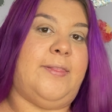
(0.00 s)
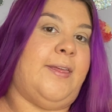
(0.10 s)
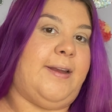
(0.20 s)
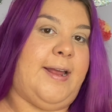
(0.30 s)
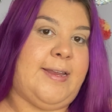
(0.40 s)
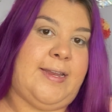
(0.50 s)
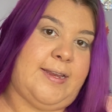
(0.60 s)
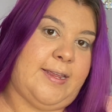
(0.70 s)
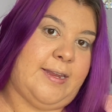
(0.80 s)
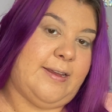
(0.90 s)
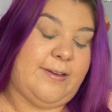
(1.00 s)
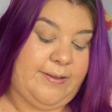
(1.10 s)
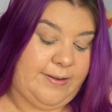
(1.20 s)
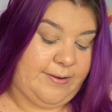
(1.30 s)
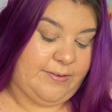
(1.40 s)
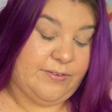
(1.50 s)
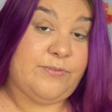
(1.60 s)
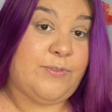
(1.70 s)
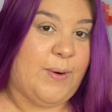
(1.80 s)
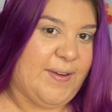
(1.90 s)
that I needed
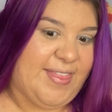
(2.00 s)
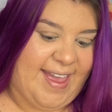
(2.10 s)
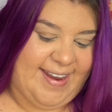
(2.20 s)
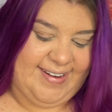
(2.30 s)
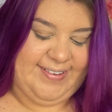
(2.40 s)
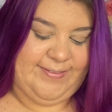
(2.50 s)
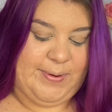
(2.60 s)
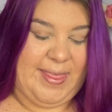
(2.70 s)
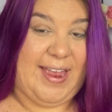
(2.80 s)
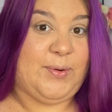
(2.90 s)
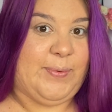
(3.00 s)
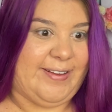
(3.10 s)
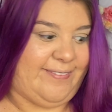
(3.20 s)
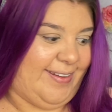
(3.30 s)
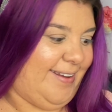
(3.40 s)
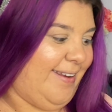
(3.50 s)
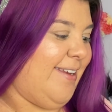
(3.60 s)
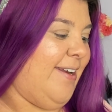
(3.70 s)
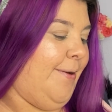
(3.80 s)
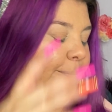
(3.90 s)
for that craving,
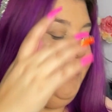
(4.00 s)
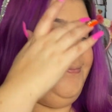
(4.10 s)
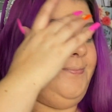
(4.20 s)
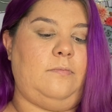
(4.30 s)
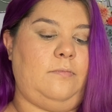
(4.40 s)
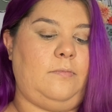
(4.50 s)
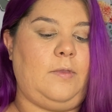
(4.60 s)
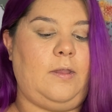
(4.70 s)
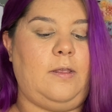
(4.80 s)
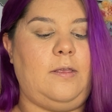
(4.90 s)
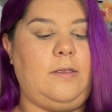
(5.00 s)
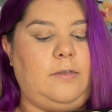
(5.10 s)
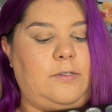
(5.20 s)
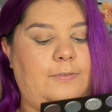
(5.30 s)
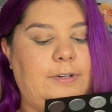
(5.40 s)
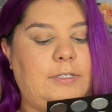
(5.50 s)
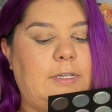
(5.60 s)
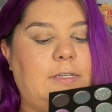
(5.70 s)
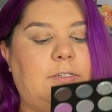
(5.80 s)
you know. So first things